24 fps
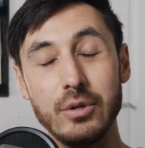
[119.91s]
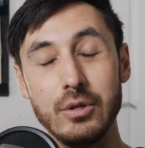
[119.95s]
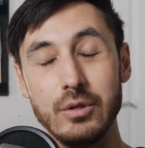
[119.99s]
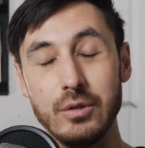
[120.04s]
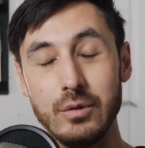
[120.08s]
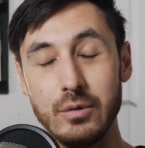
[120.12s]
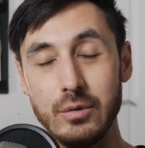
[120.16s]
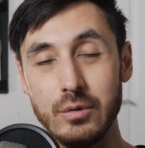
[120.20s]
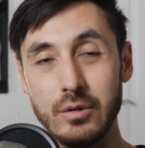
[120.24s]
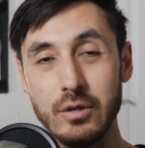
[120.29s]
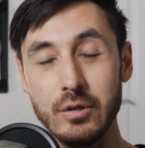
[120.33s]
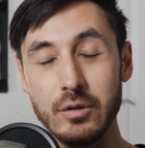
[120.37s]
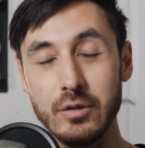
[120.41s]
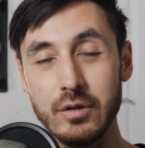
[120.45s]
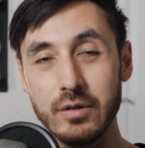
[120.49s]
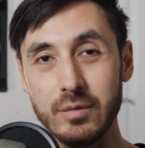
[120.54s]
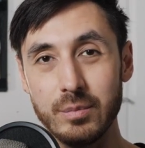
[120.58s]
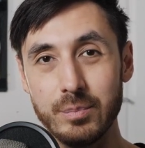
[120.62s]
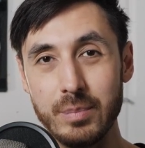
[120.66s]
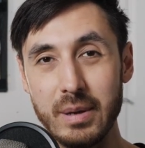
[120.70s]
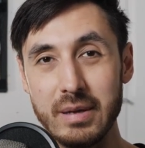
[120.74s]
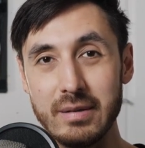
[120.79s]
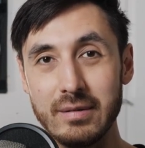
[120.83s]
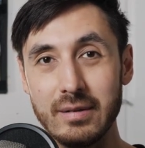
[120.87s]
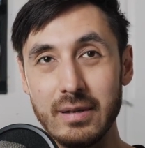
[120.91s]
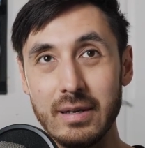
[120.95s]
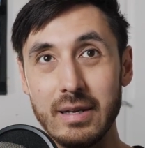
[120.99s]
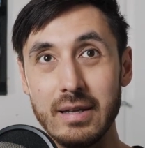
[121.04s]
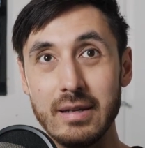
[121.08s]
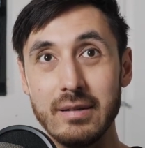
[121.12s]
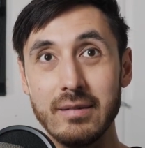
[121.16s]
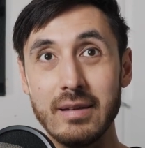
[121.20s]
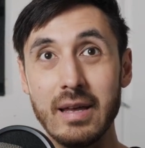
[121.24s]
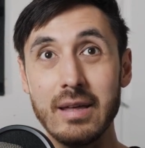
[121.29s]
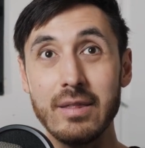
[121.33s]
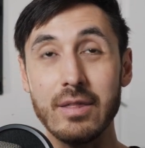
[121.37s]
You just
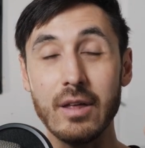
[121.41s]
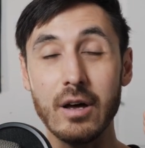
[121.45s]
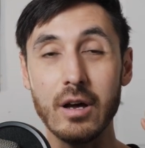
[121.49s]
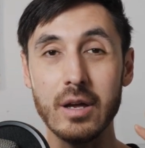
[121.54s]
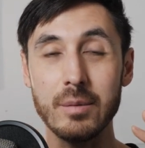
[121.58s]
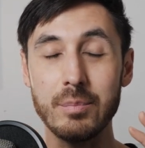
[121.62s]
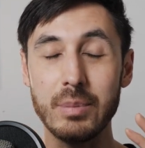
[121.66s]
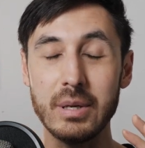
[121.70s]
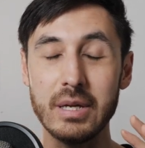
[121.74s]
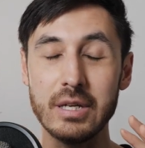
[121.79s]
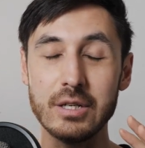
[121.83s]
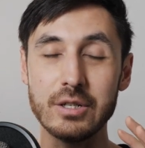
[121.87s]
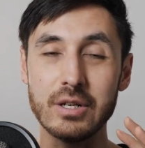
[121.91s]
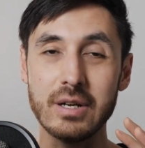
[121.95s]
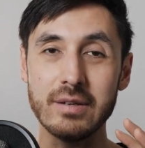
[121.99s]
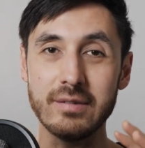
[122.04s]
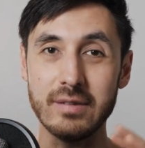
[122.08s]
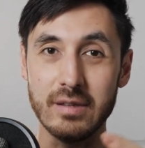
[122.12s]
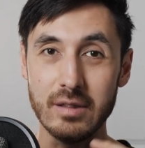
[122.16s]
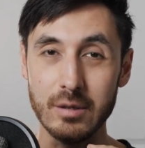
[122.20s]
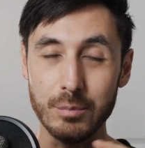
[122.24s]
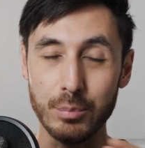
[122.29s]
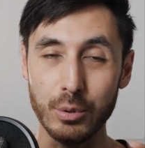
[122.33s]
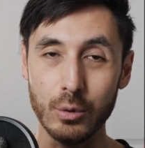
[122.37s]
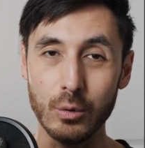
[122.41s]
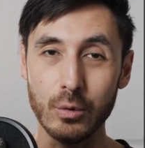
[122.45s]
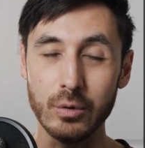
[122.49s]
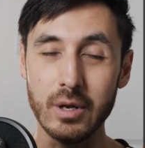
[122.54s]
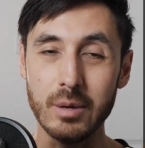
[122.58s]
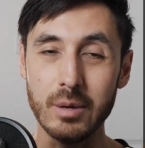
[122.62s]
basically take the IP address and the port